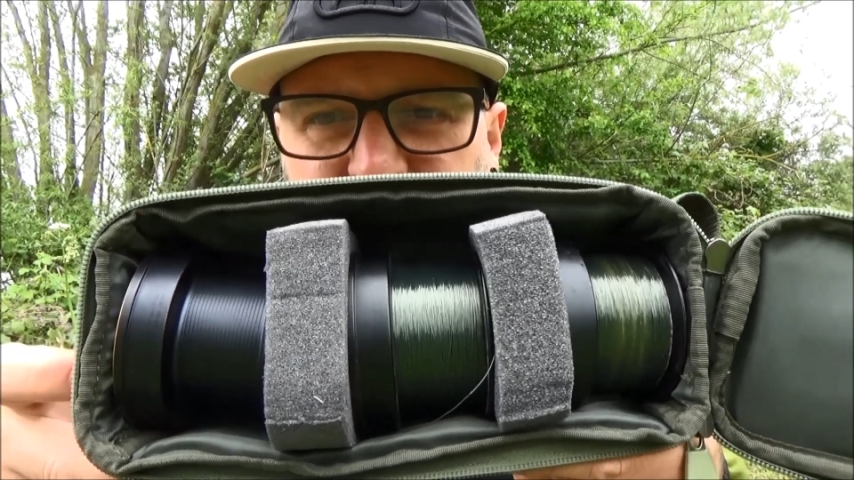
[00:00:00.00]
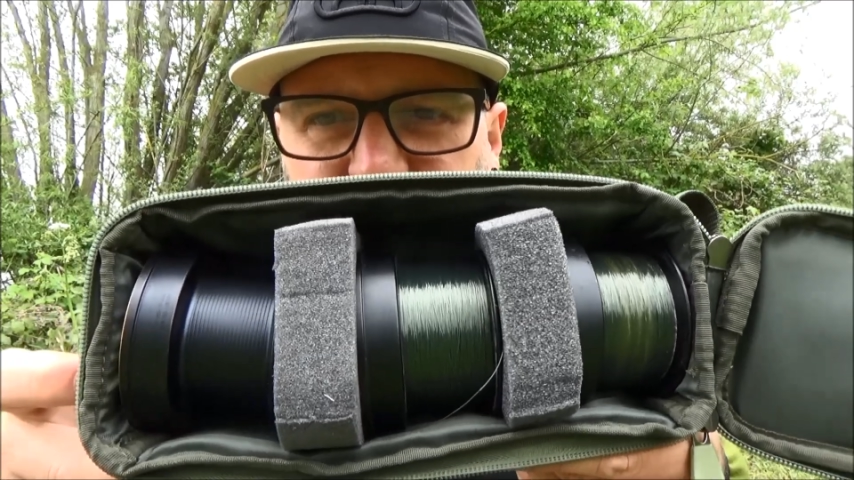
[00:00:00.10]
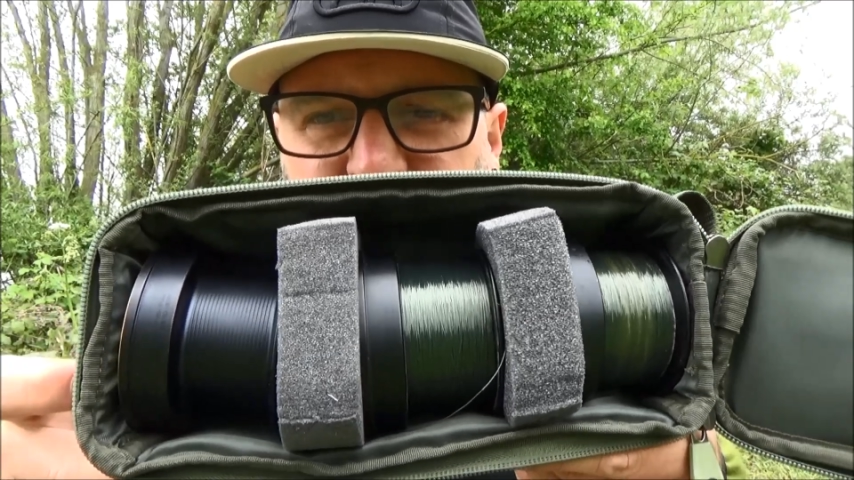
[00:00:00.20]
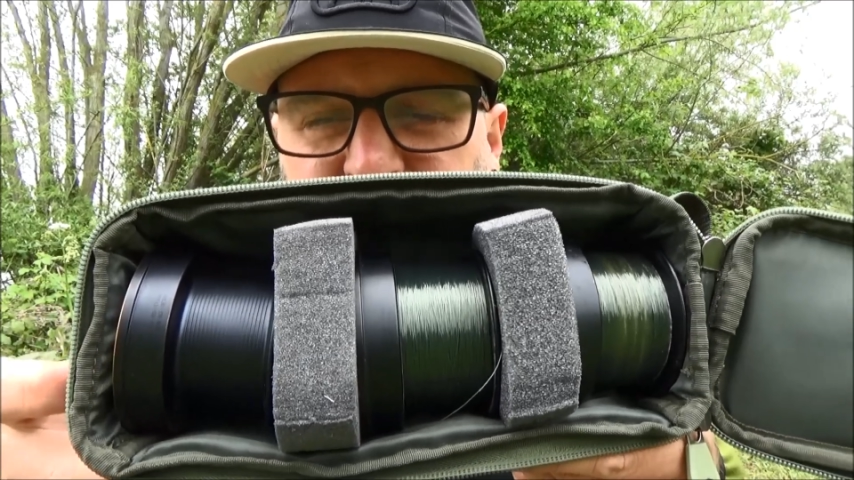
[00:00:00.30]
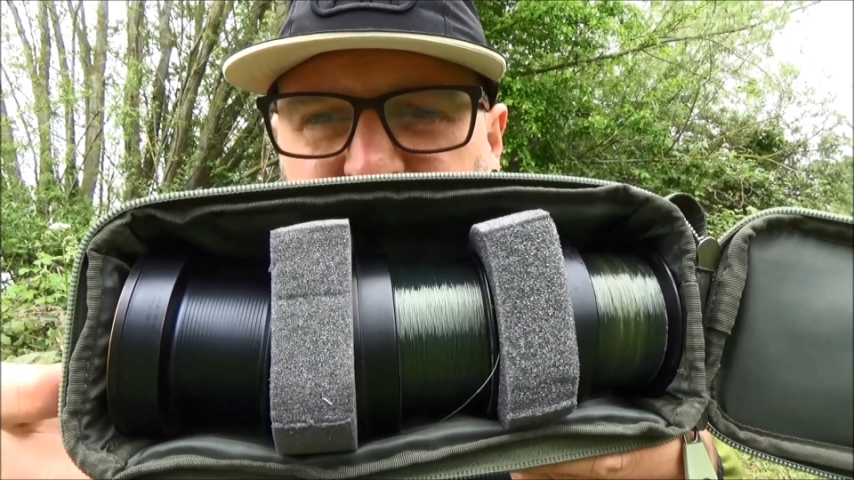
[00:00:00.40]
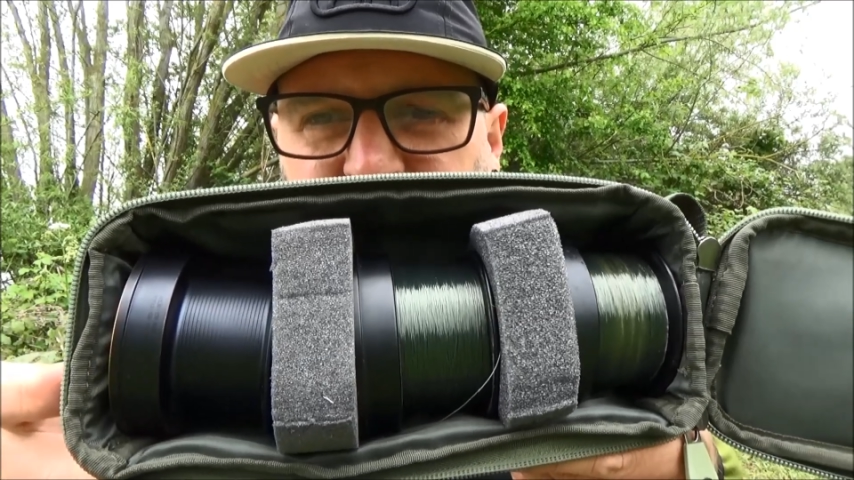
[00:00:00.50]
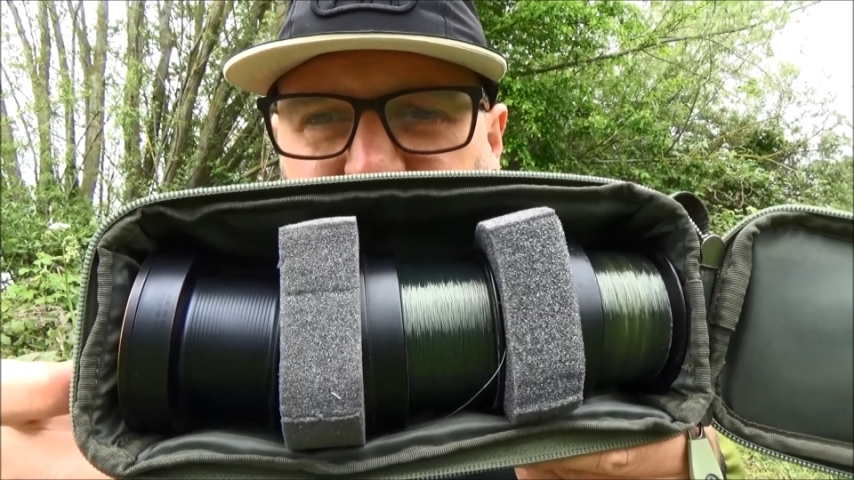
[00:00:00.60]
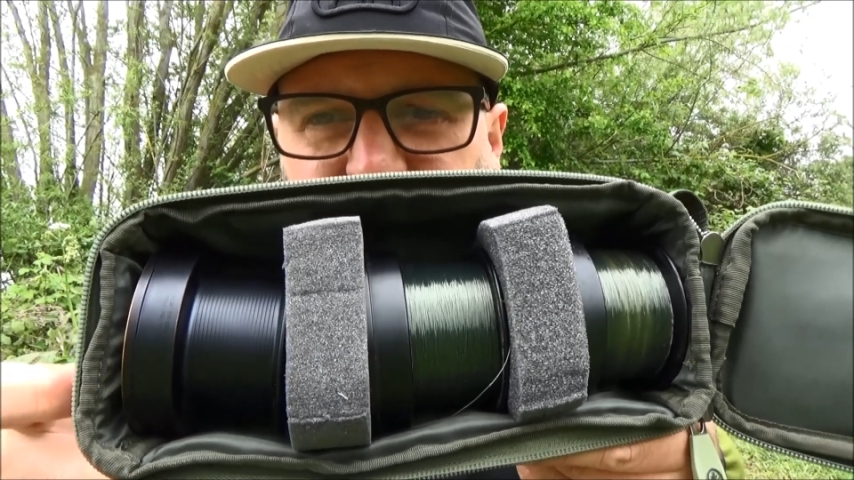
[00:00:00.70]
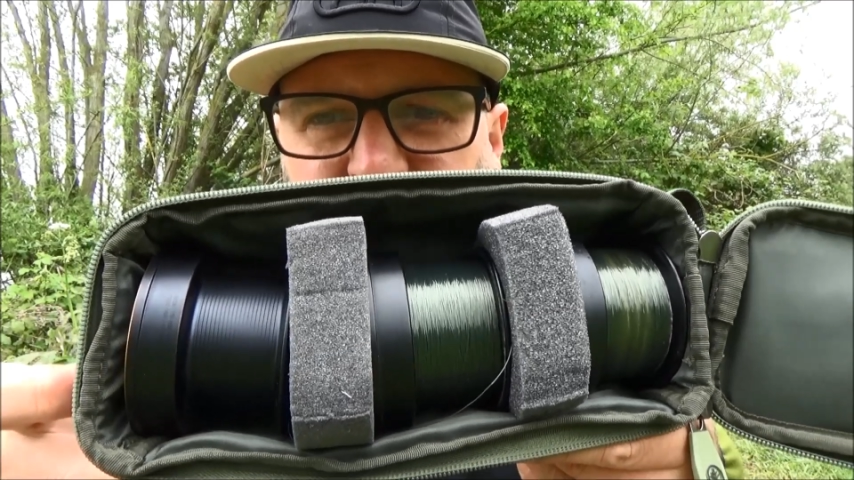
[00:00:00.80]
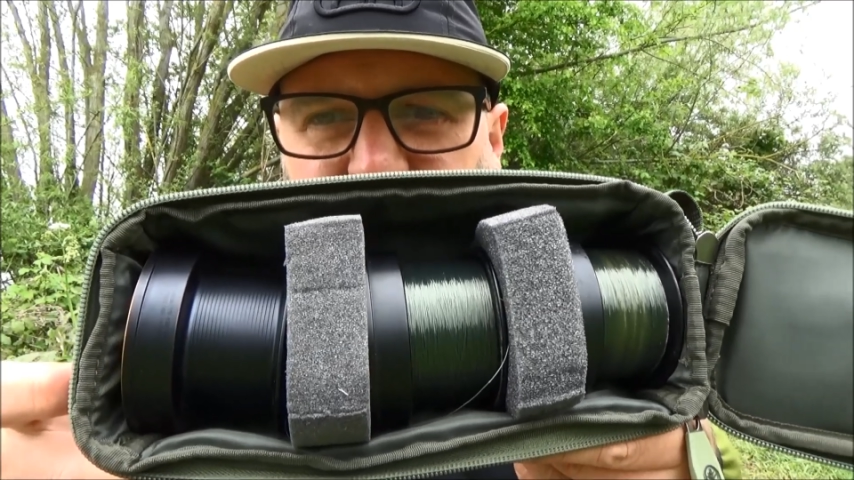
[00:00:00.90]
and they fit
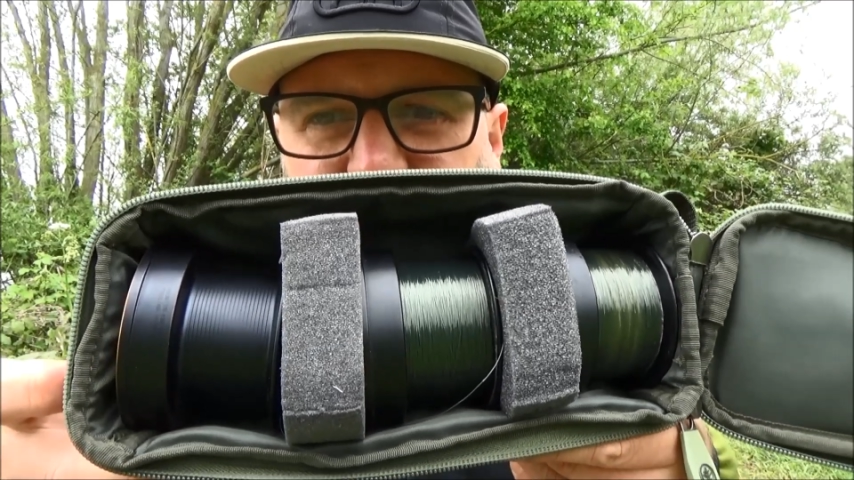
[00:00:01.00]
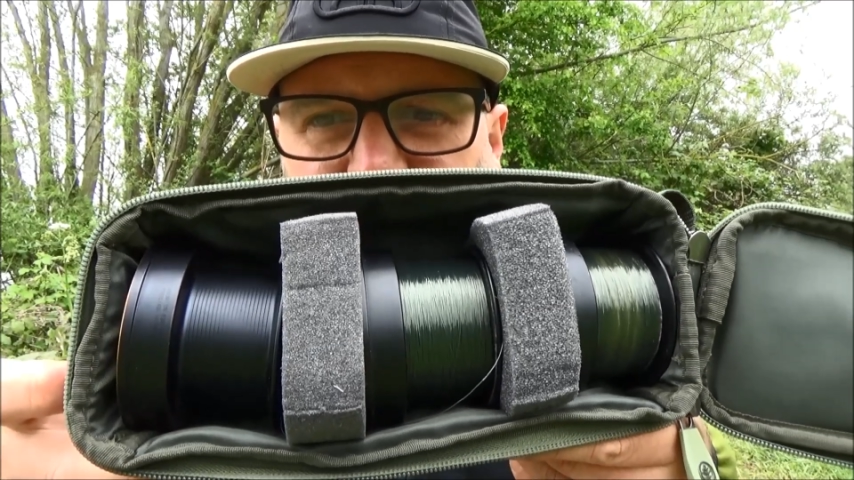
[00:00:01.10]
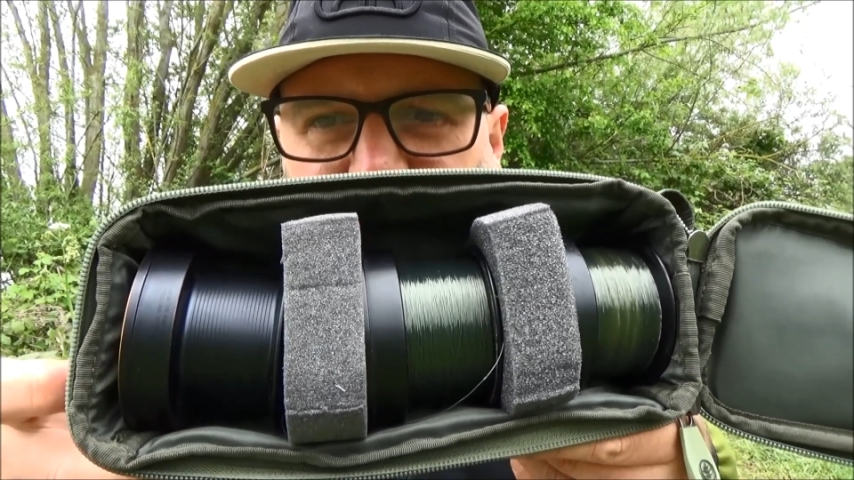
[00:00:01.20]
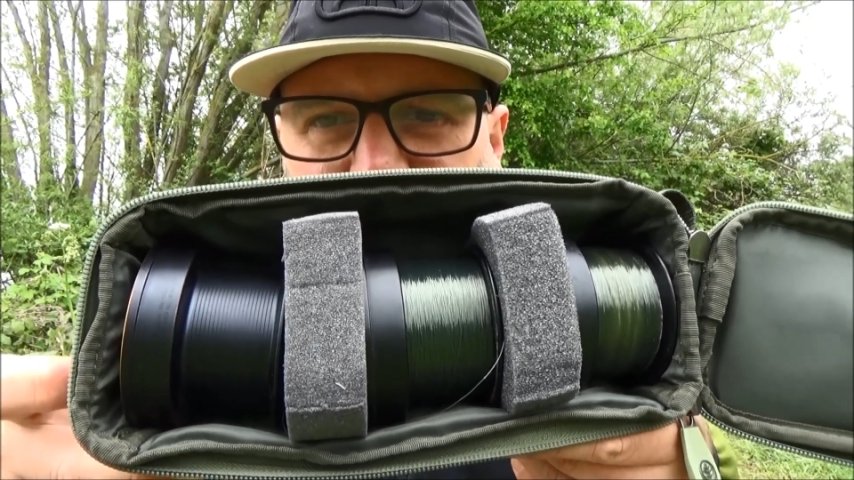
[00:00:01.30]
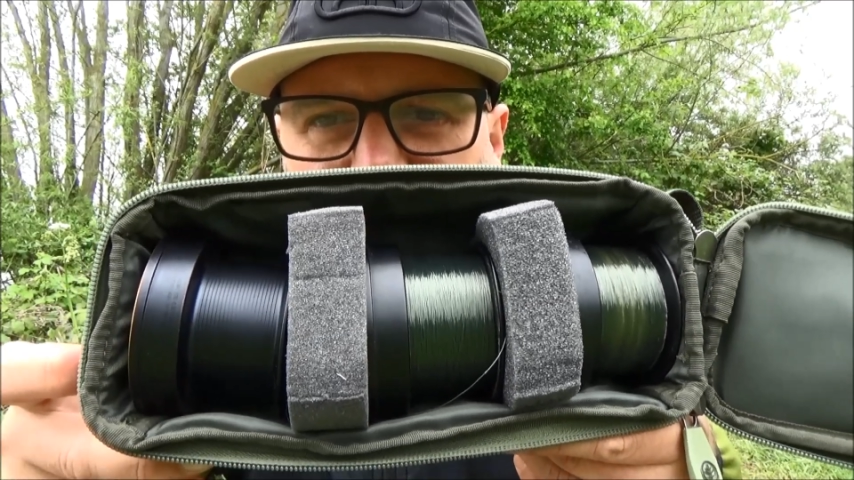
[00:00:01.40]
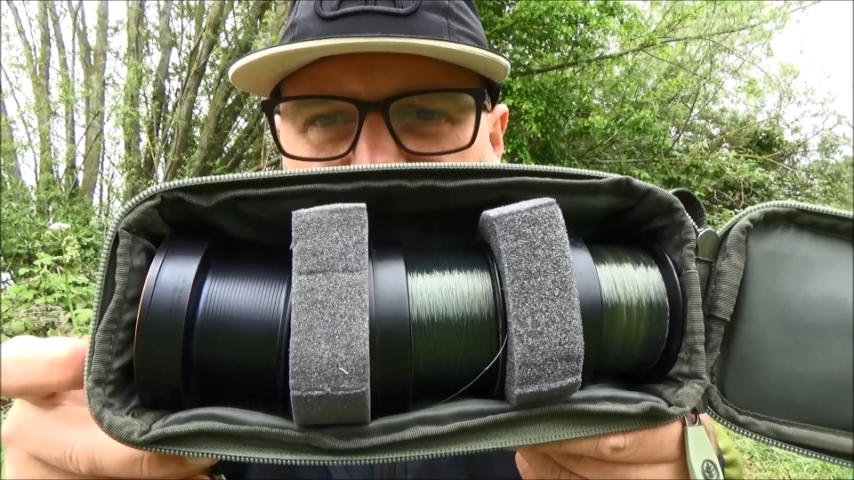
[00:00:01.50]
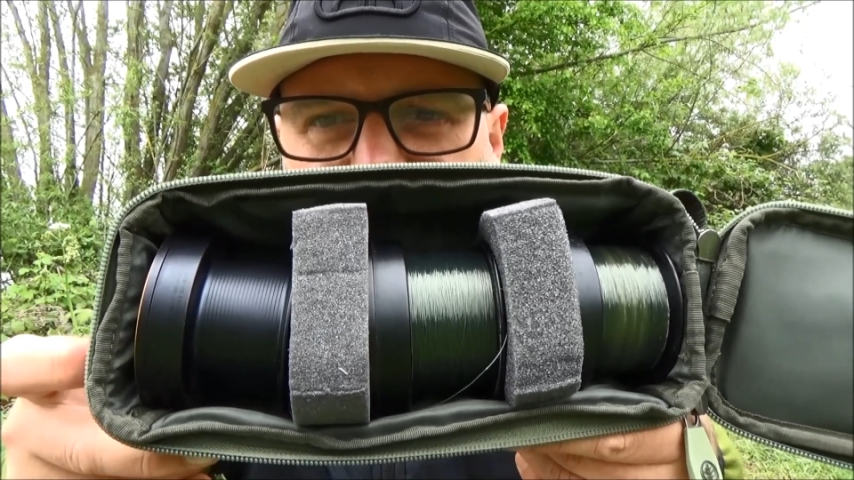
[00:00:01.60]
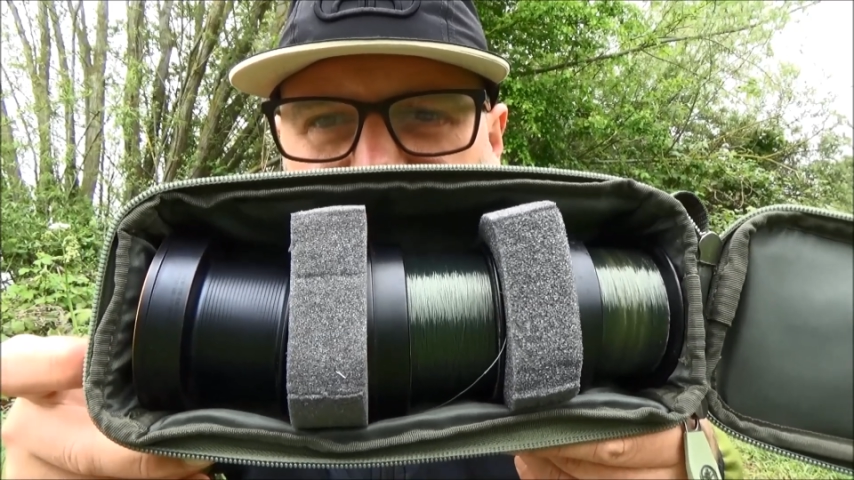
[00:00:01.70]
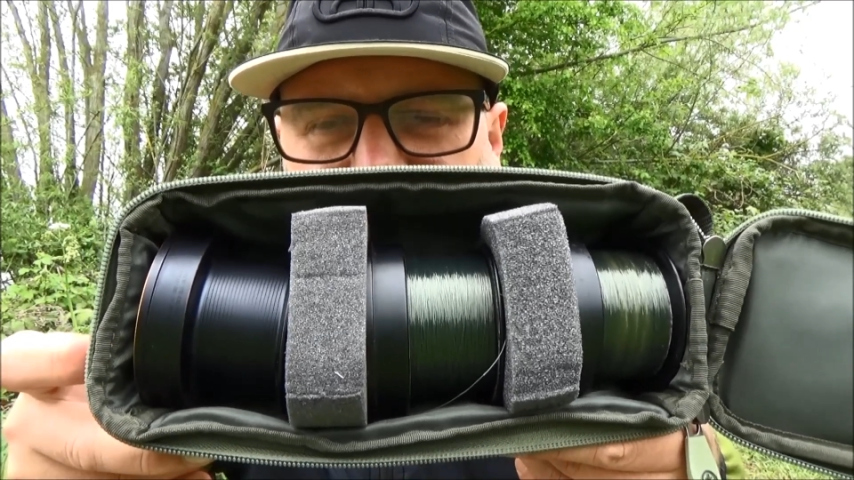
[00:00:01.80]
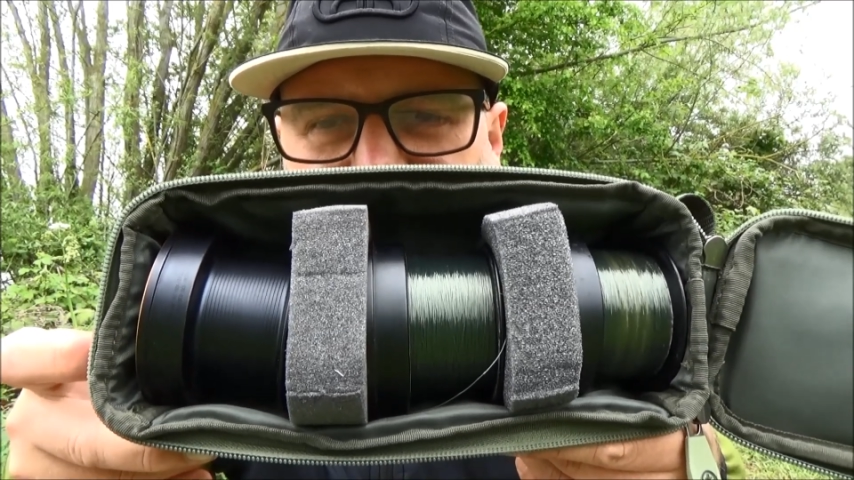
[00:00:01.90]
in there with
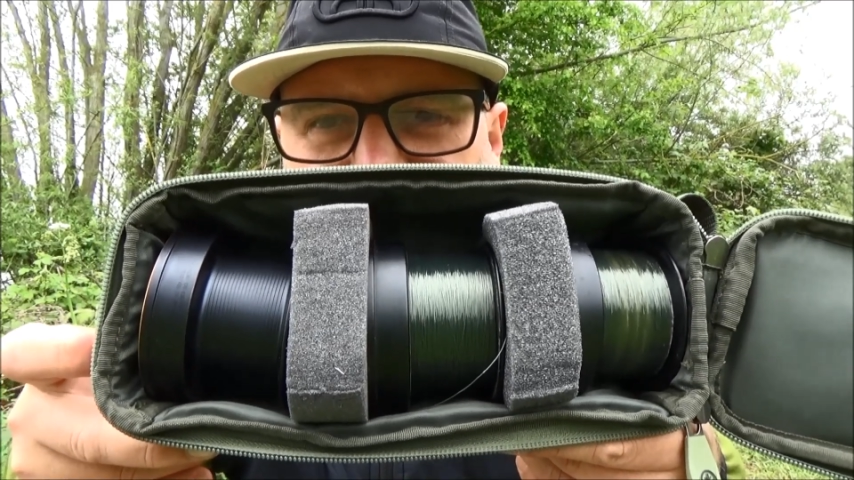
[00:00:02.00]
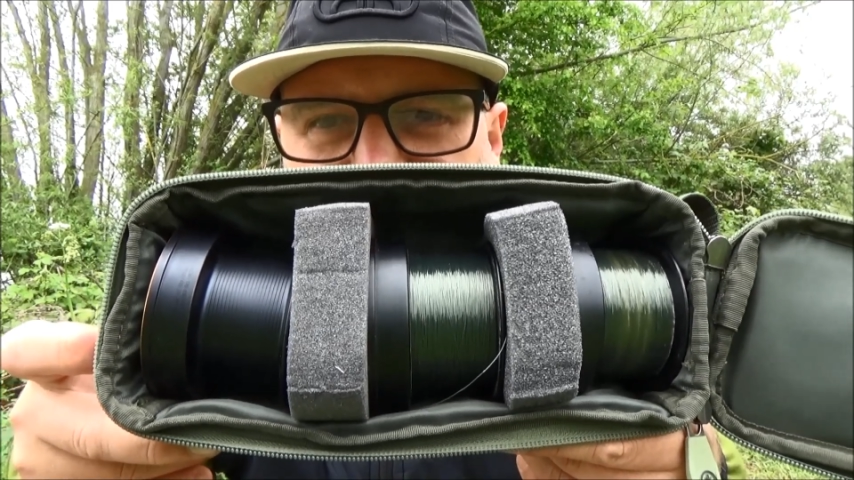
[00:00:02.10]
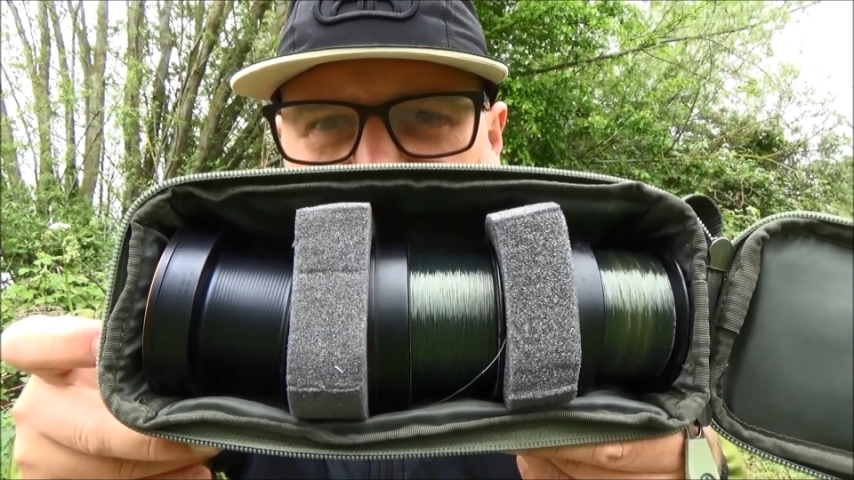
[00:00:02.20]
ease.